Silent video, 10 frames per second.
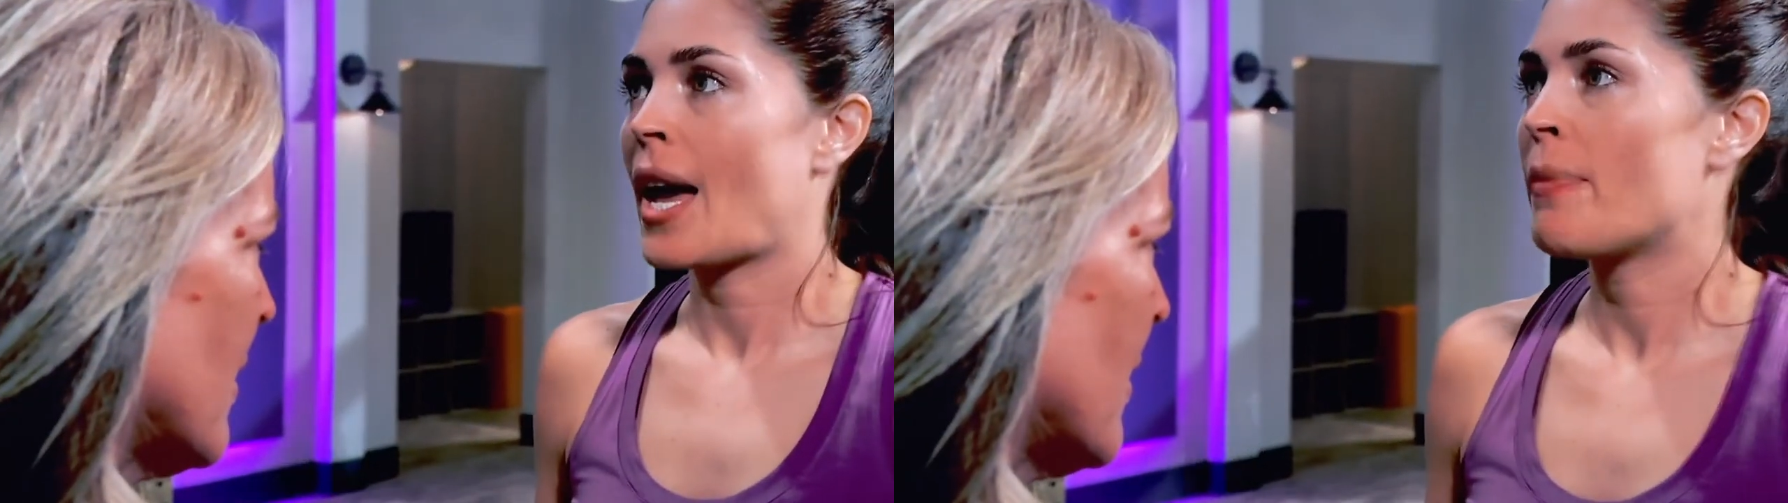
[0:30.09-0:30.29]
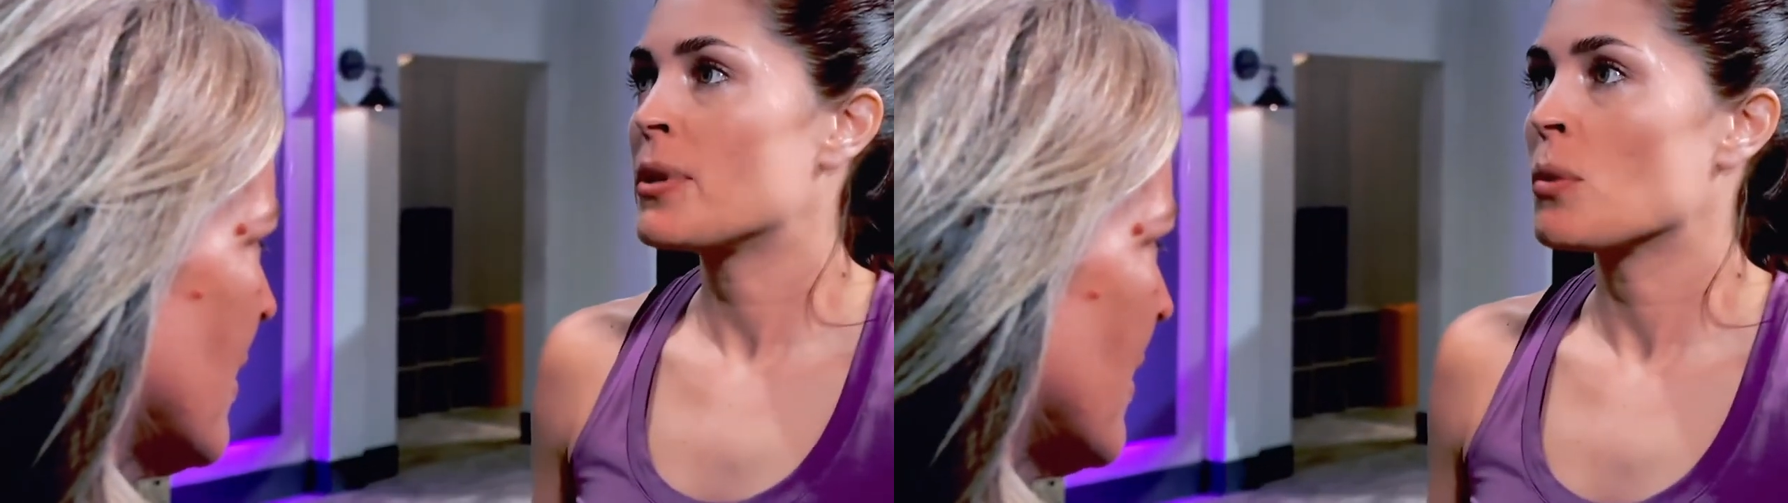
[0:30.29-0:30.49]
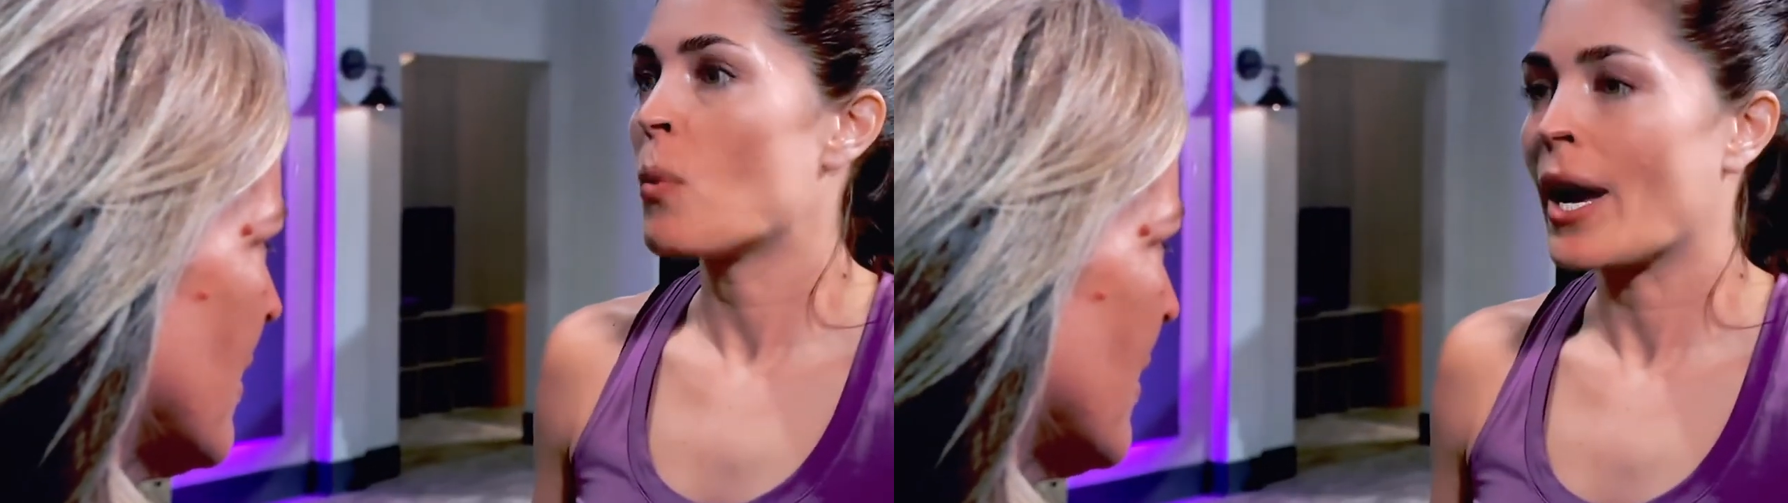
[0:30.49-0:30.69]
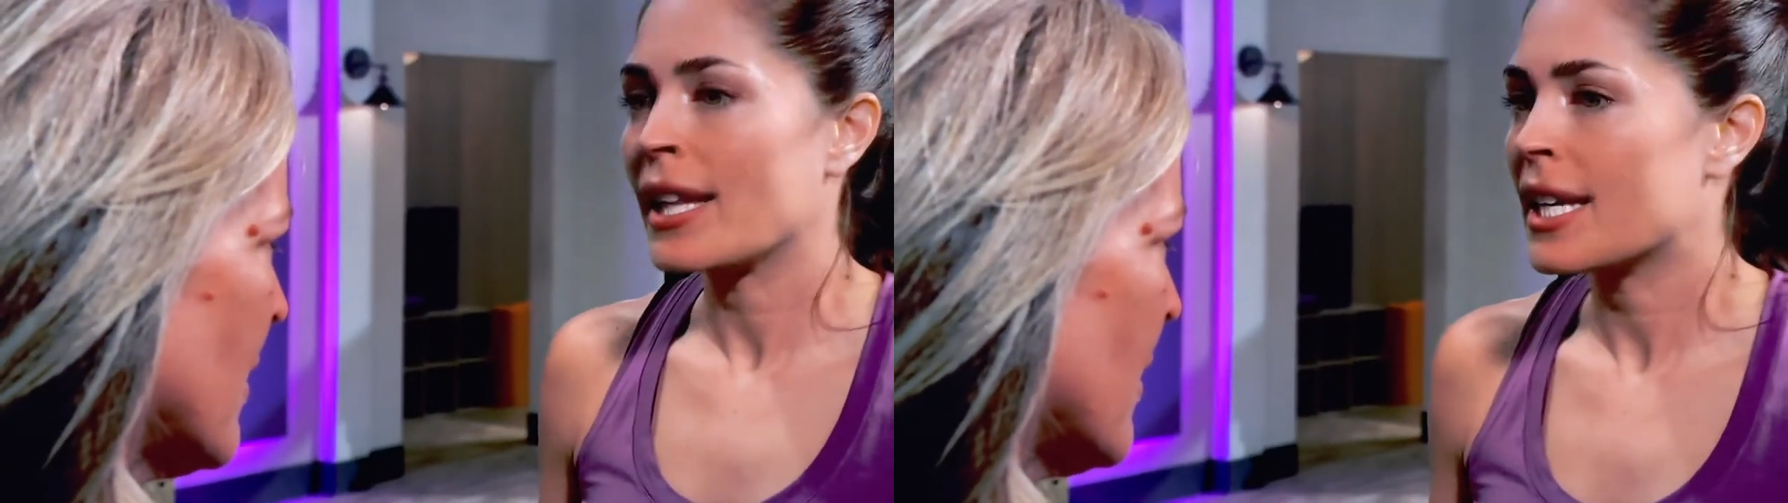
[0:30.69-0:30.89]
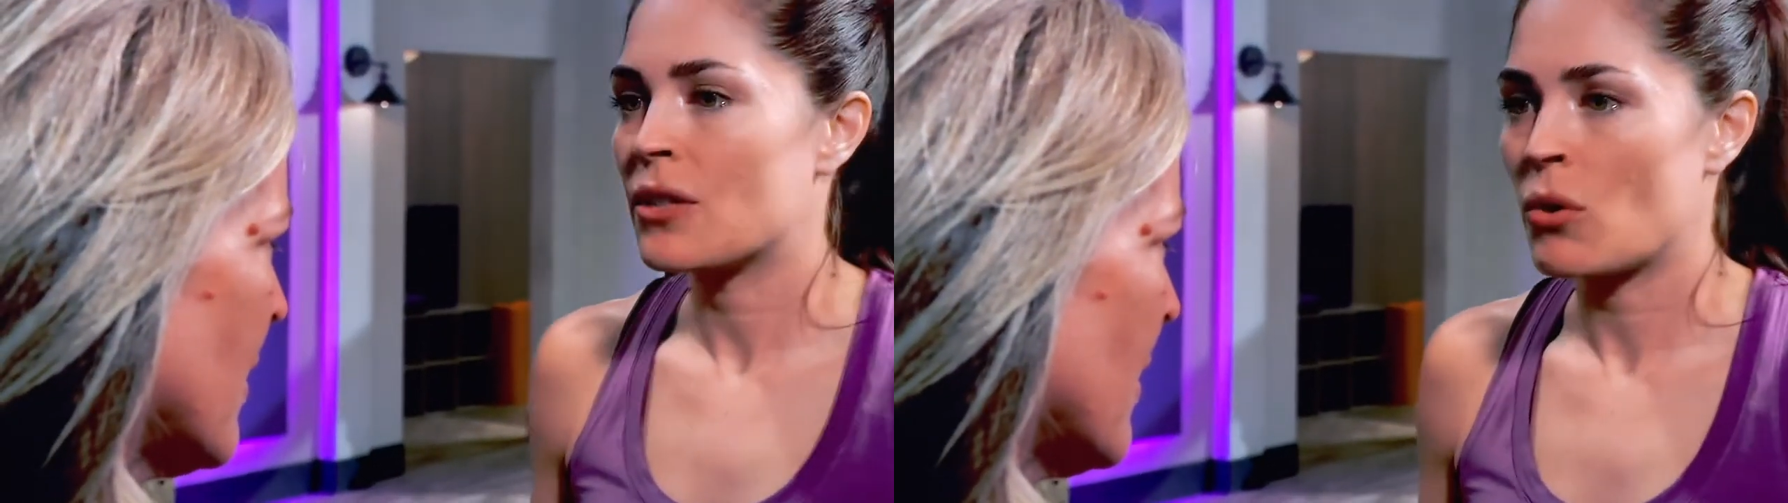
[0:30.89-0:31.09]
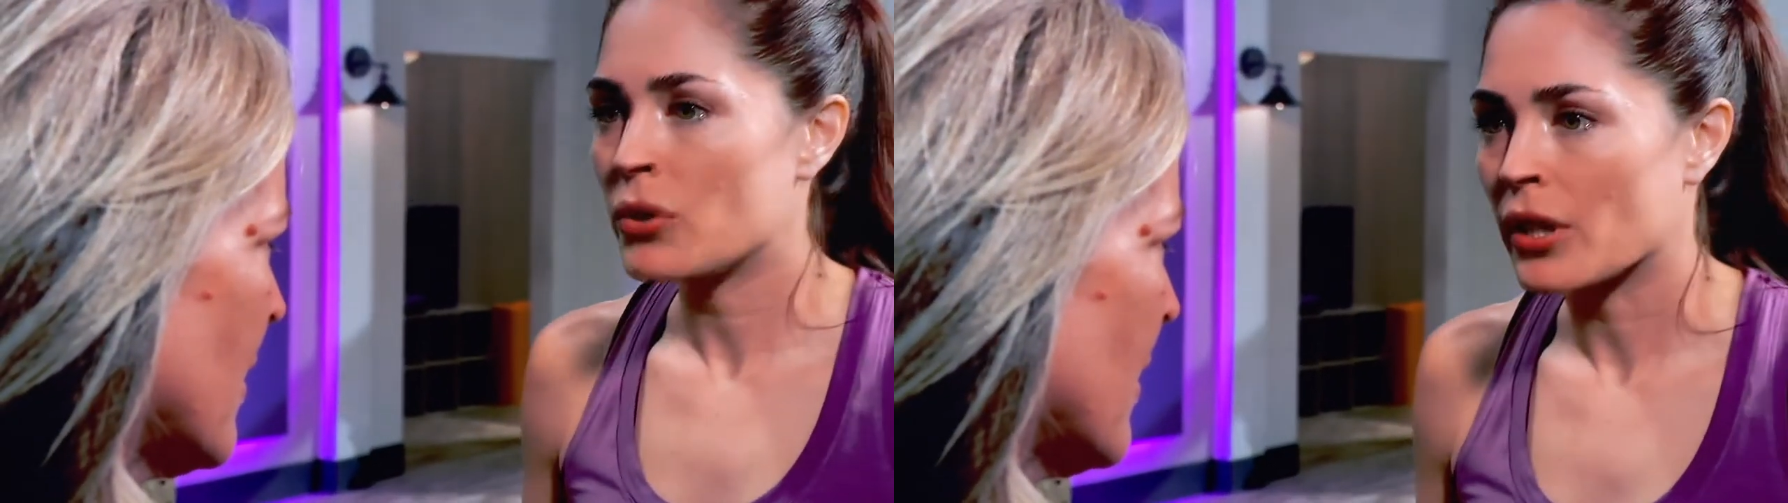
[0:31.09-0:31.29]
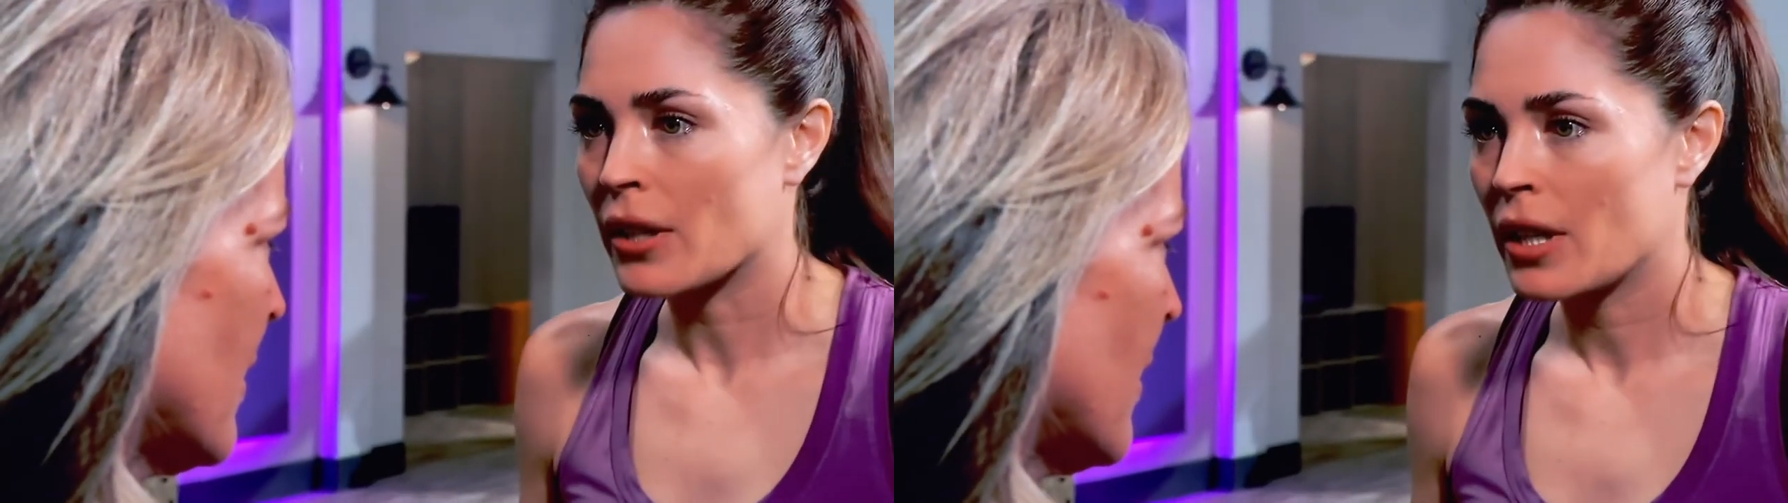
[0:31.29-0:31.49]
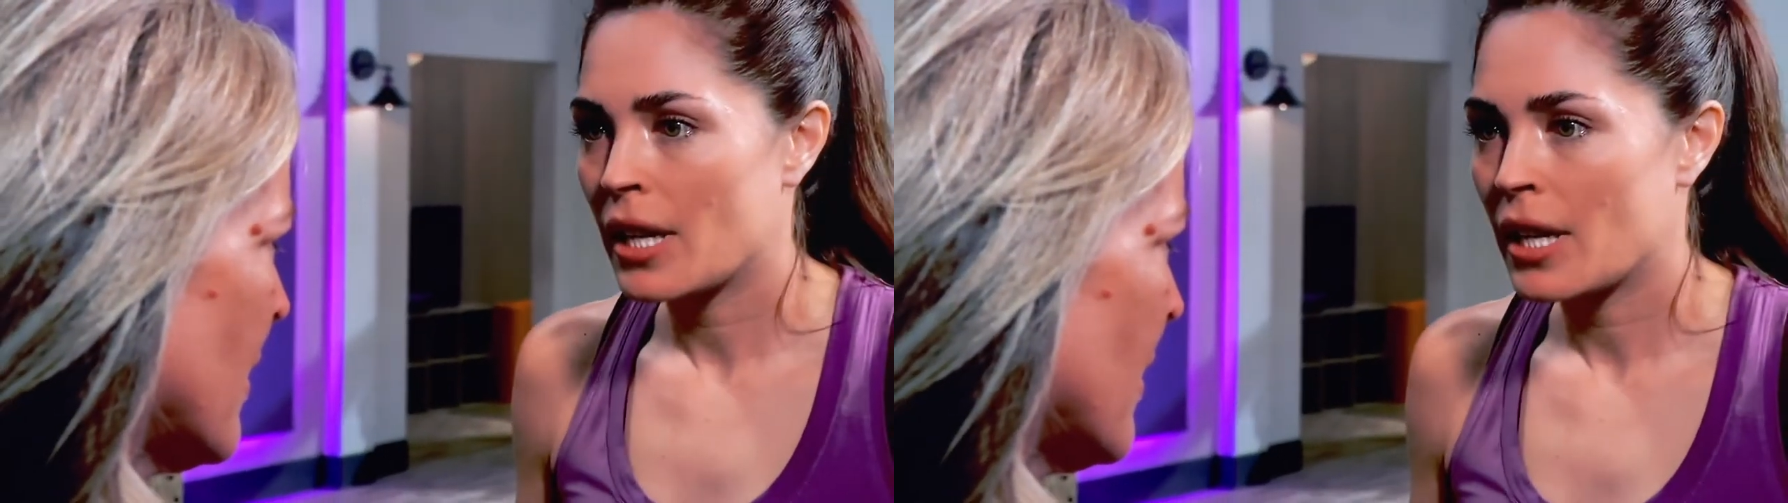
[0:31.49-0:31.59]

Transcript: happens when Wiley gets older.